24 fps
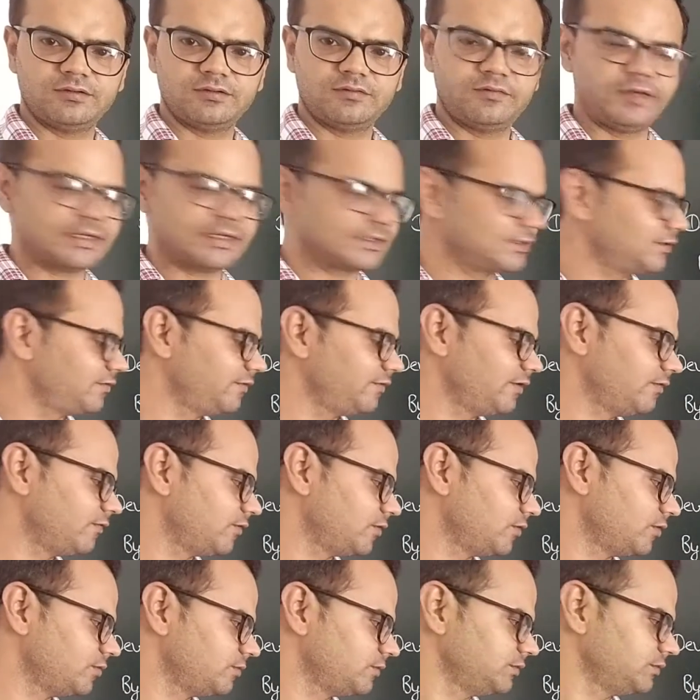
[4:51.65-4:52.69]
Vaccine will
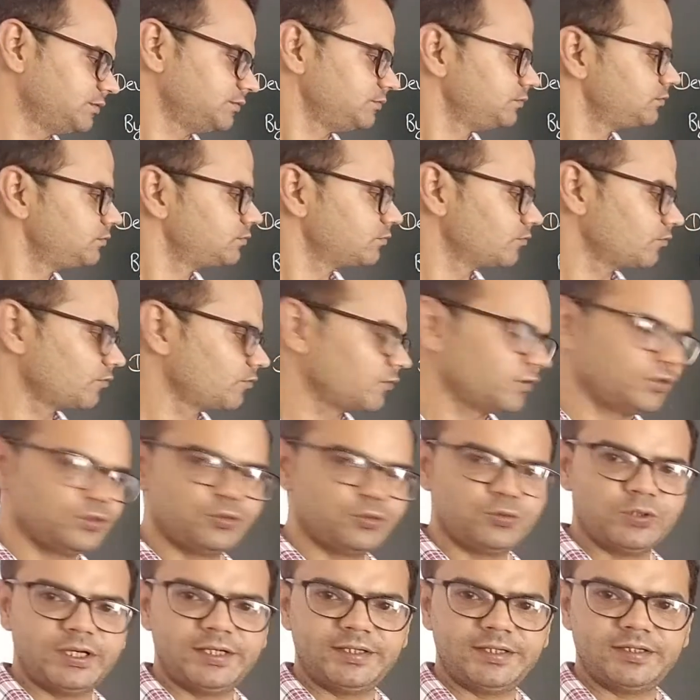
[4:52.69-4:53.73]
form
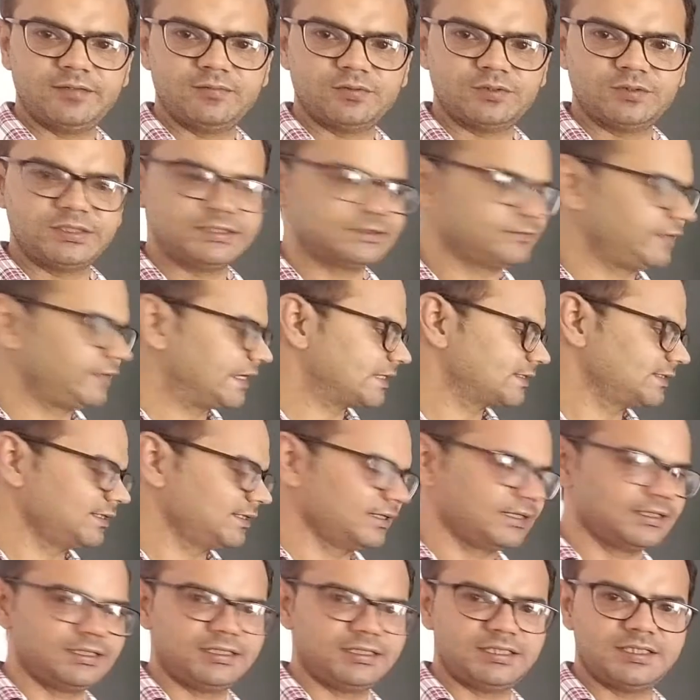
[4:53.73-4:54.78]
new antibodies.
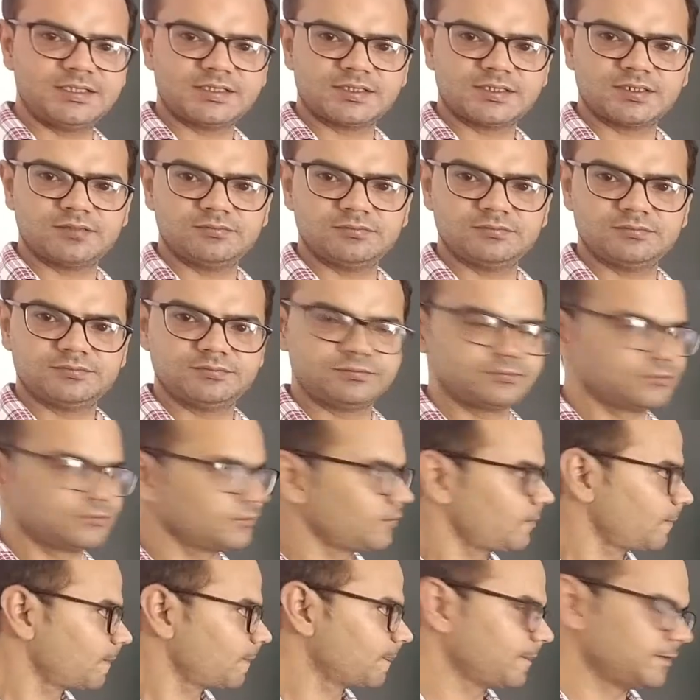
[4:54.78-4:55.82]
Vaccine contains some
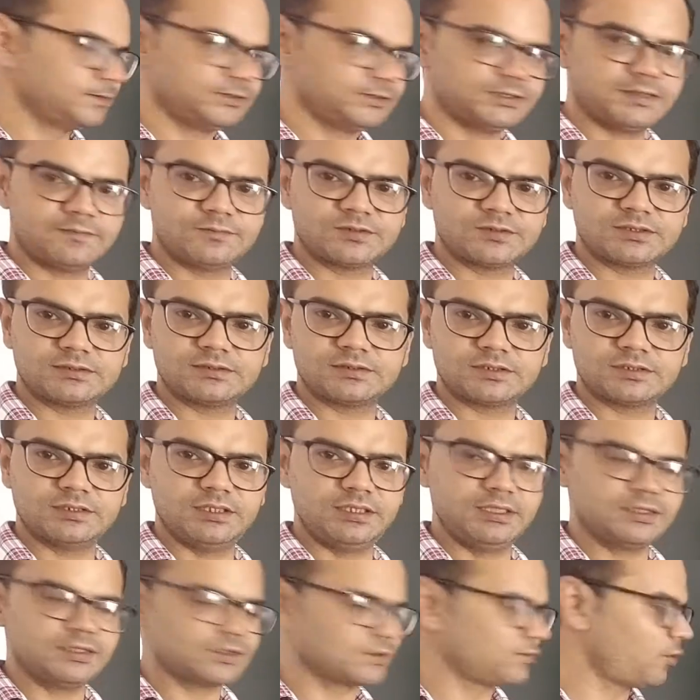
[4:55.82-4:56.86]
germs
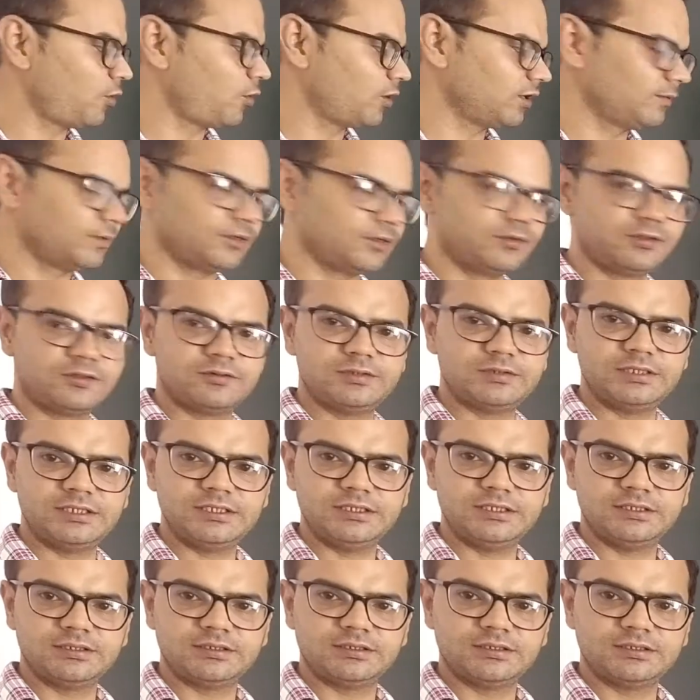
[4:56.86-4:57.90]
in small amount
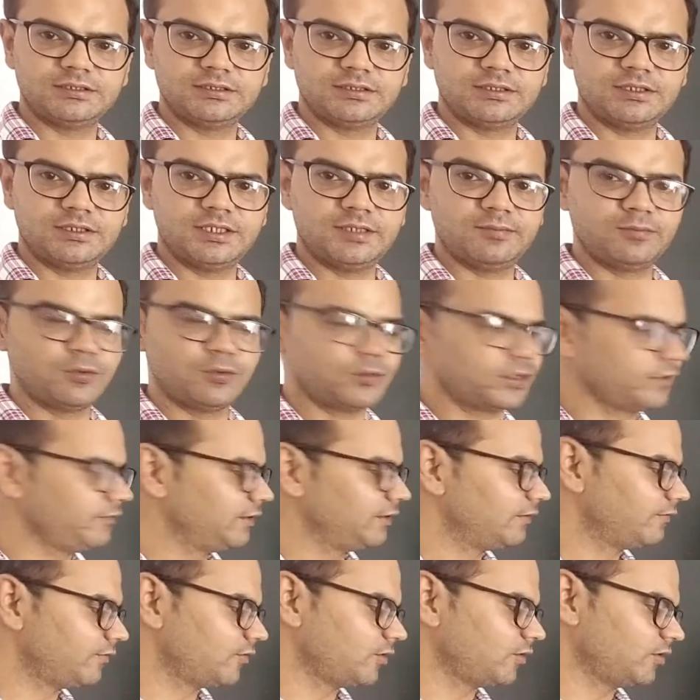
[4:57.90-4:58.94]
only, then body
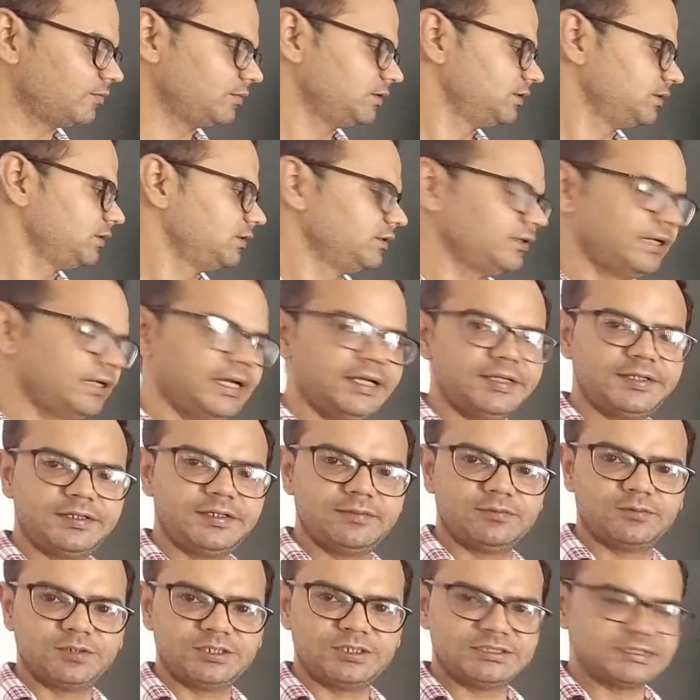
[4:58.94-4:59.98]
will form
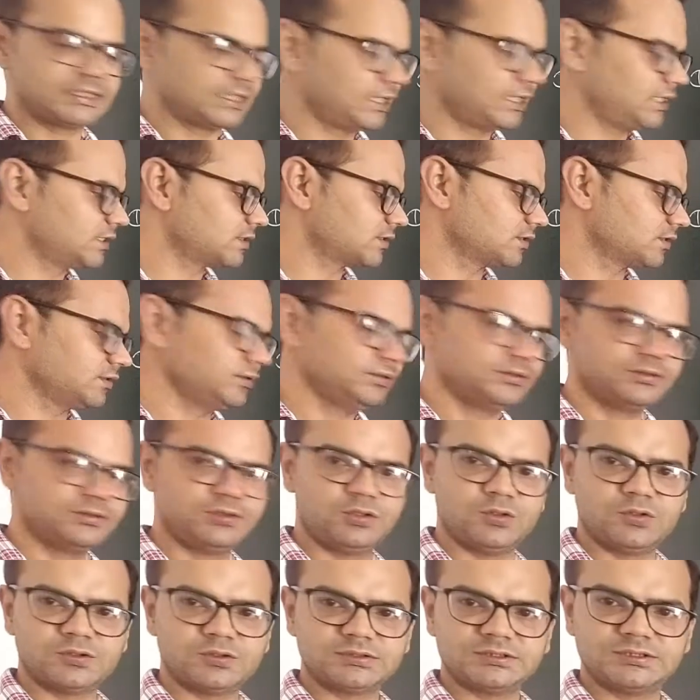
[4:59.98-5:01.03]
antibodies against
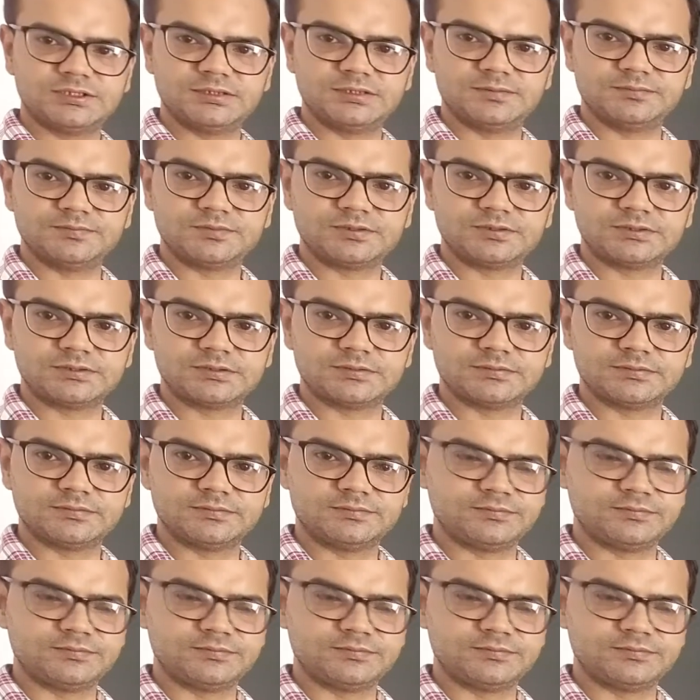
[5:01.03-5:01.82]
those germs.